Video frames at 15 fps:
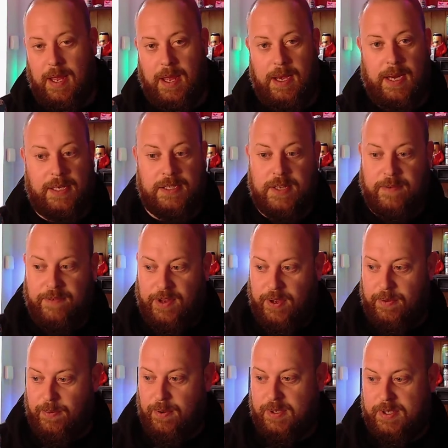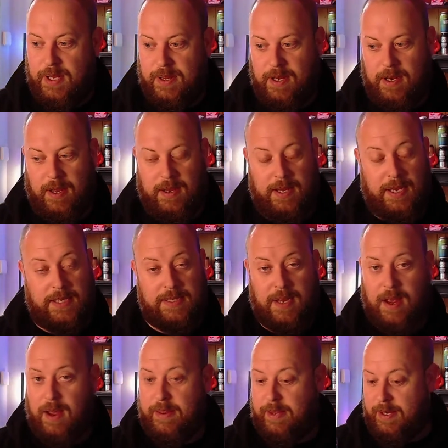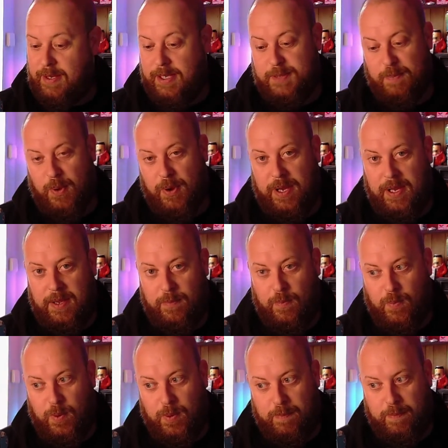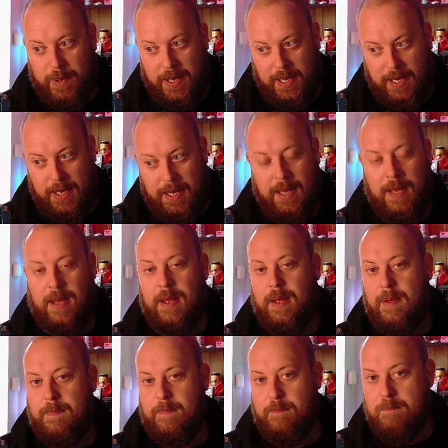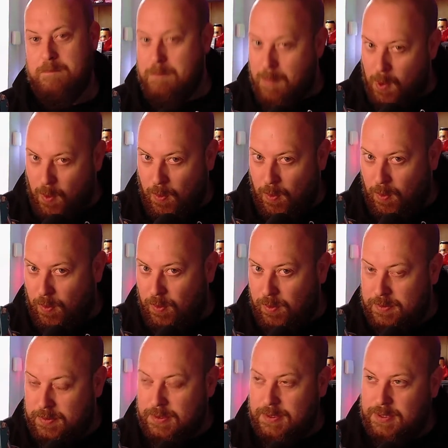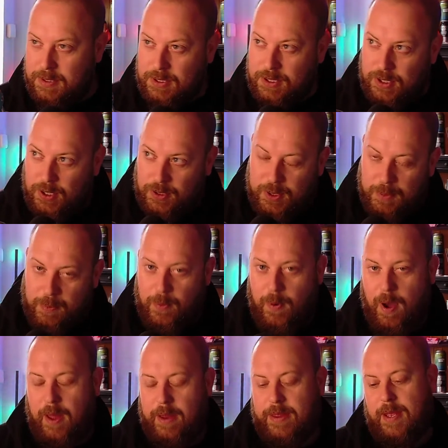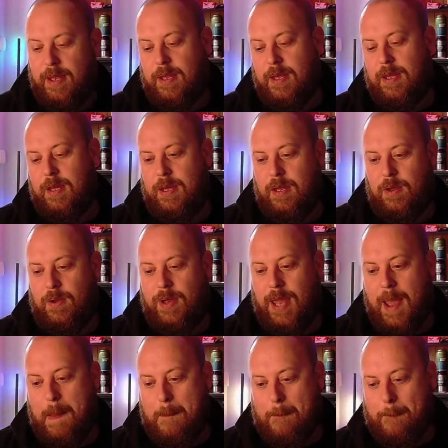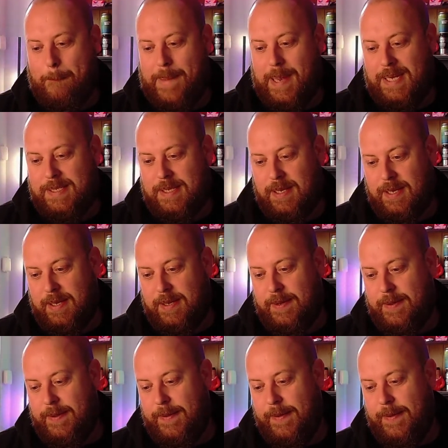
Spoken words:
an interview or something like this, I think this mic would be more suitable. I think you get better